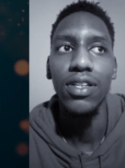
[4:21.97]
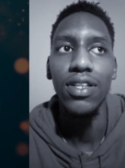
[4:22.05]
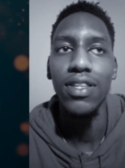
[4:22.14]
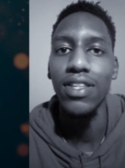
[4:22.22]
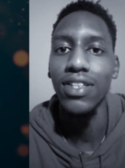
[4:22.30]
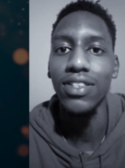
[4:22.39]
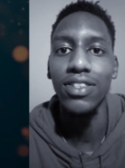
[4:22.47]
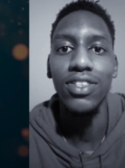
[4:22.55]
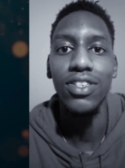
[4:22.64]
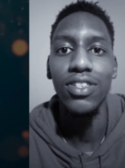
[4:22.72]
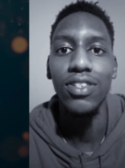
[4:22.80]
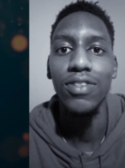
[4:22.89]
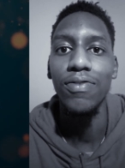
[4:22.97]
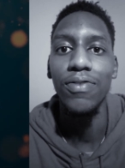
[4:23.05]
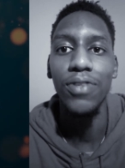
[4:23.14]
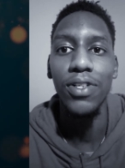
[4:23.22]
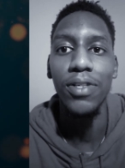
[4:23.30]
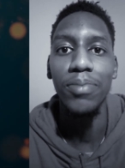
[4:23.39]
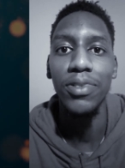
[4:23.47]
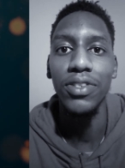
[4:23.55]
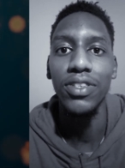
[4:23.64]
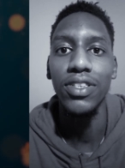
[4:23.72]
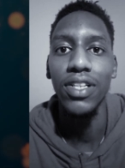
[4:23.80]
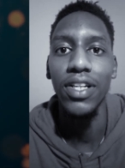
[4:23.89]
things just fall
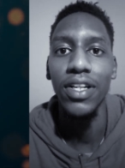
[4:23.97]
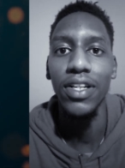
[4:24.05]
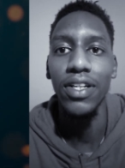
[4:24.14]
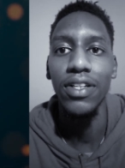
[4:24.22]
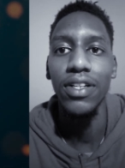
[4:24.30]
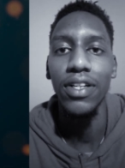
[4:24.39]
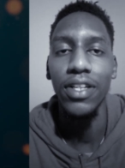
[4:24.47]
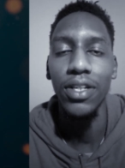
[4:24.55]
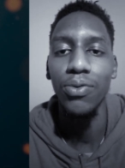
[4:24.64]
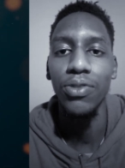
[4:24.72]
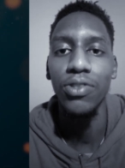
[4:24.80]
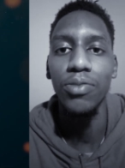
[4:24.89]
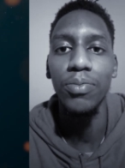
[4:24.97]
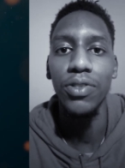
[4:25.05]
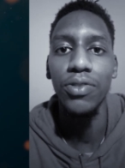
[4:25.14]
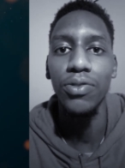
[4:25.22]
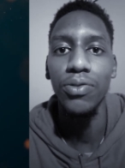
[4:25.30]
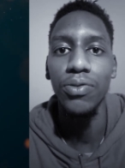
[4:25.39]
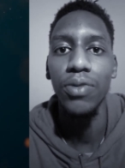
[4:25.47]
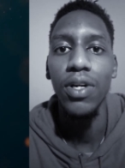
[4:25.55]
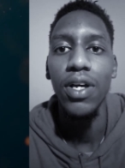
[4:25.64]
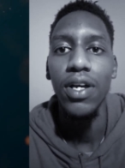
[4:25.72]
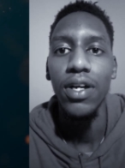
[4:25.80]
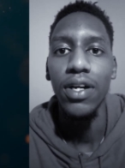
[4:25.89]
apart and he wants me to
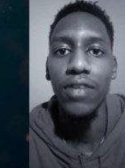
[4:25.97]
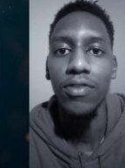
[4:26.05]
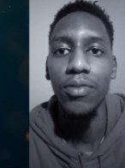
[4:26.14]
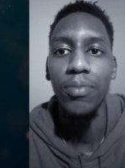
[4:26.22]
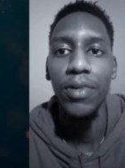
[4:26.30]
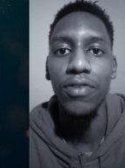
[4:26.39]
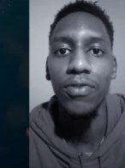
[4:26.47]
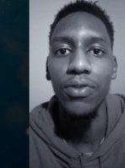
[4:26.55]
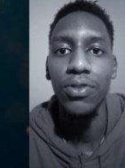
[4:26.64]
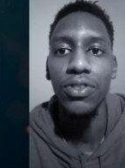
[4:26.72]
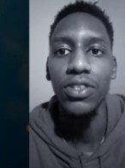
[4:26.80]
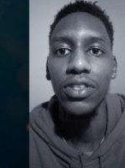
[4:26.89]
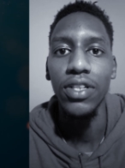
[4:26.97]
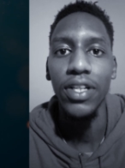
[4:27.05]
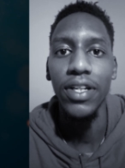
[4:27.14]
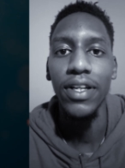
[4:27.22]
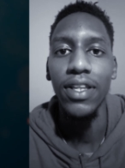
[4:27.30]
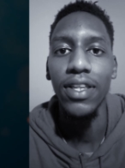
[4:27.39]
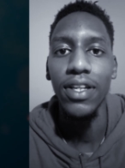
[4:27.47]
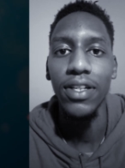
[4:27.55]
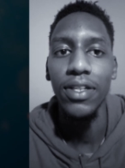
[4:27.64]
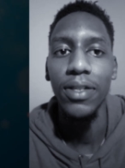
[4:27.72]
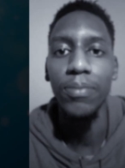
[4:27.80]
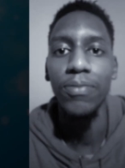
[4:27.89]
have a bright future and i
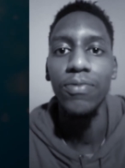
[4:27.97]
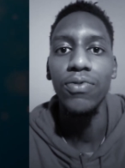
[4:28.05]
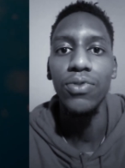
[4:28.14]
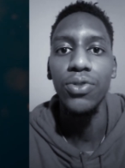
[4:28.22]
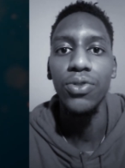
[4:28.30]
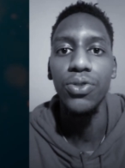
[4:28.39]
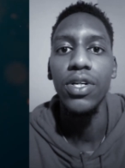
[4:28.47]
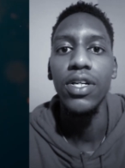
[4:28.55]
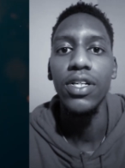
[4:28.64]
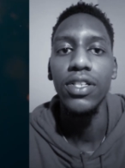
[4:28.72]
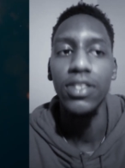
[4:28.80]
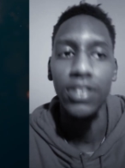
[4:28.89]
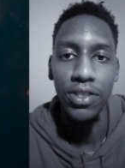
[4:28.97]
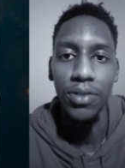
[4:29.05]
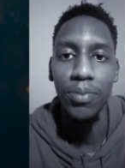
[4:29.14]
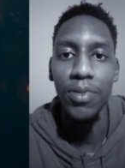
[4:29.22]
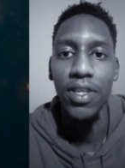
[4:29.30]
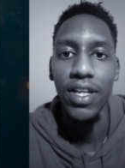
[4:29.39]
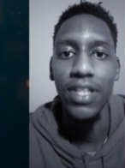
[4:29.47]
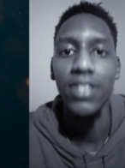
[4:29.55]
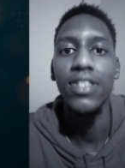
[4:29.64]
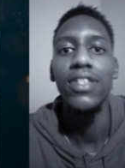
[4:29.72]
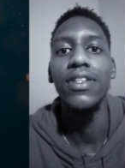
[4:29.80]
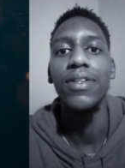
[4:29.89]
thank him for teaching me
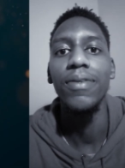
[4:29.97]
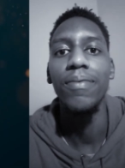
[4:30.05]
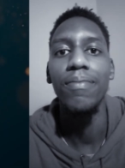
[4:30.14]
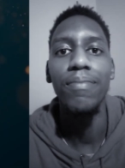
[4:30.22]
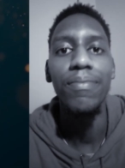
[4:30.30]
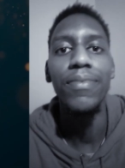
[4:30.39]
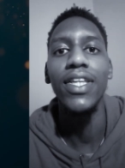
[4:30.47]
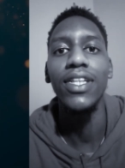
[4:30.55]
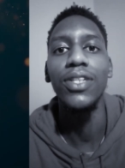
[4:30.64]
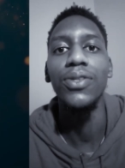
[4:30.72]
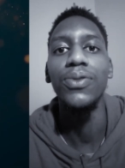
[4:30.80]
that thank you